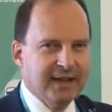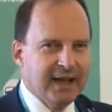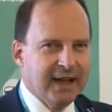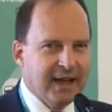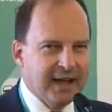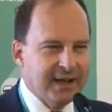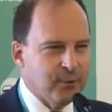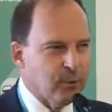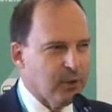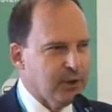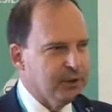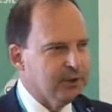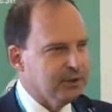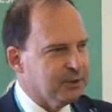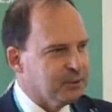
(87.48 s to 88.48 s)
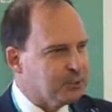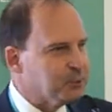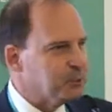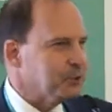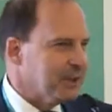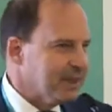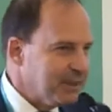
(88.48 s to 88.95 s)
I want
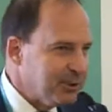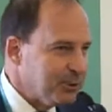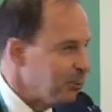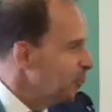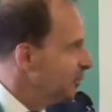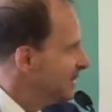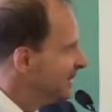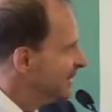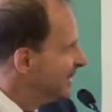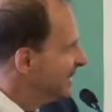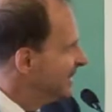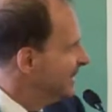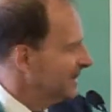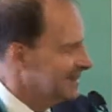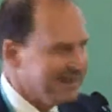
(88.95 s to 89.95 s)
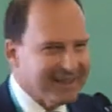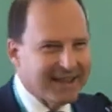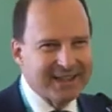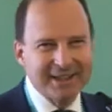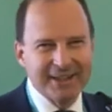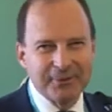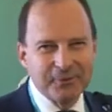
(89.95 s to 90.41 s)
to thank you. I
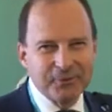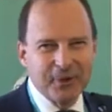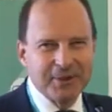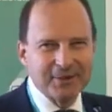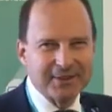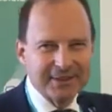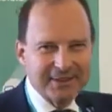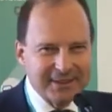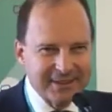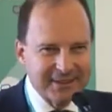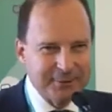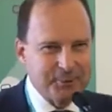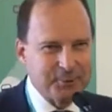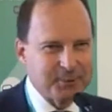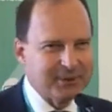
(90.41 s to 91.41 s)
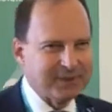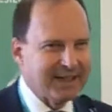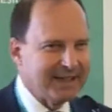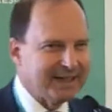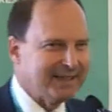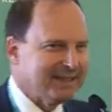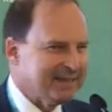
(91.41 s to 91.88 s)
didn't want to
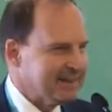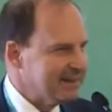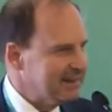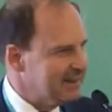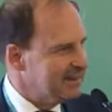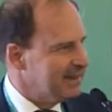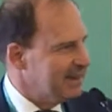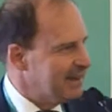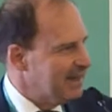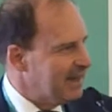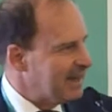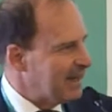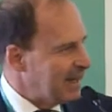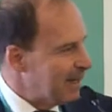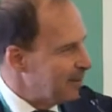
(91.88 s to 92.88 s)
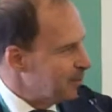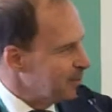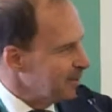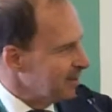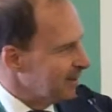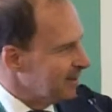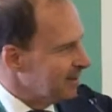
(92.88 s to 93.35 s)
get
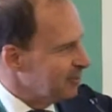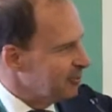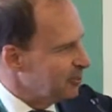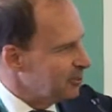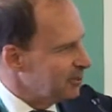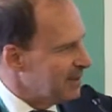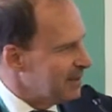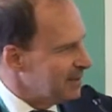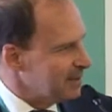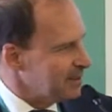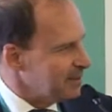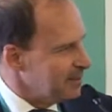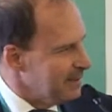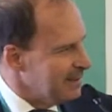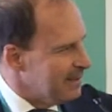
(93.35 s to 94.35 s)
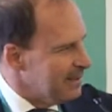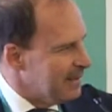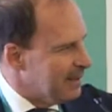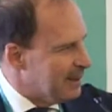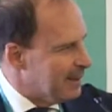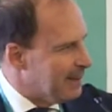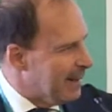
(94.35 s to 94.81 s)
clapping for that,
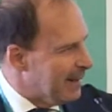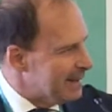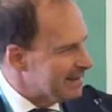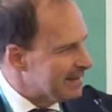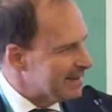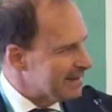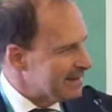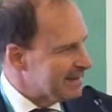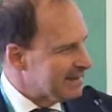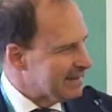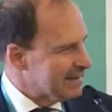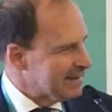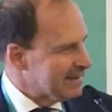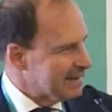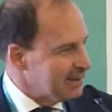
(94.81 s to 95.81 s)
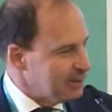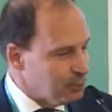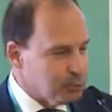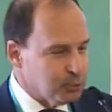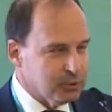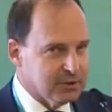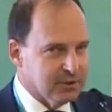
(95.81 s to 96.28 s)
but thank
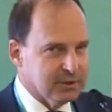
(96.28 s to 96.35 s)
you,